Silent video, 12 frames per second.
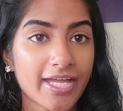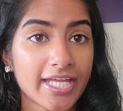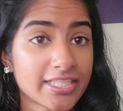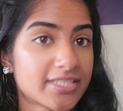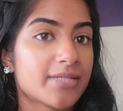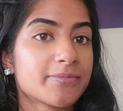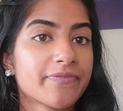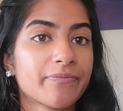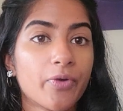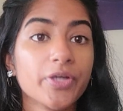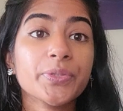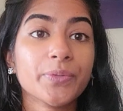in terms of
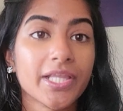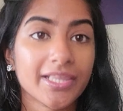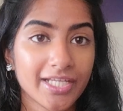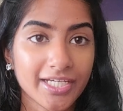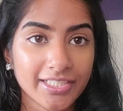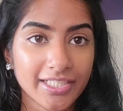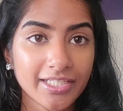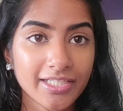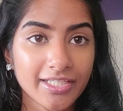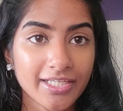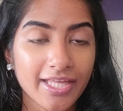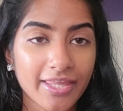what you are learning,
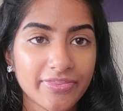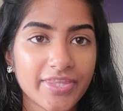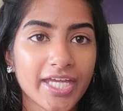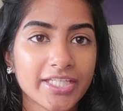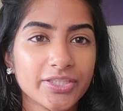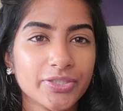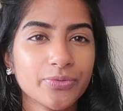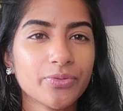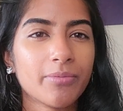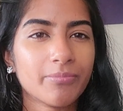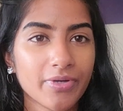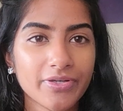then you
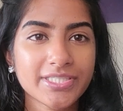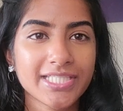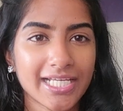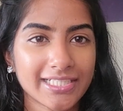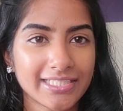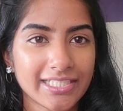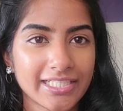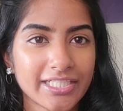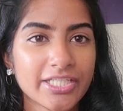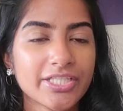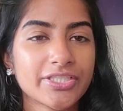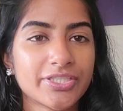are most likely
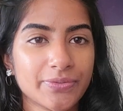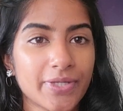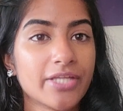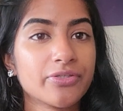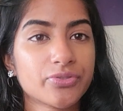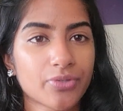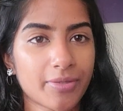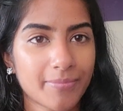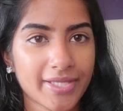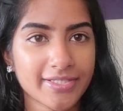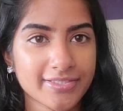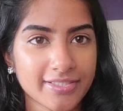to enjoy
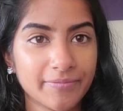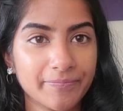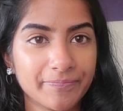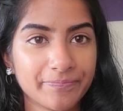medicine.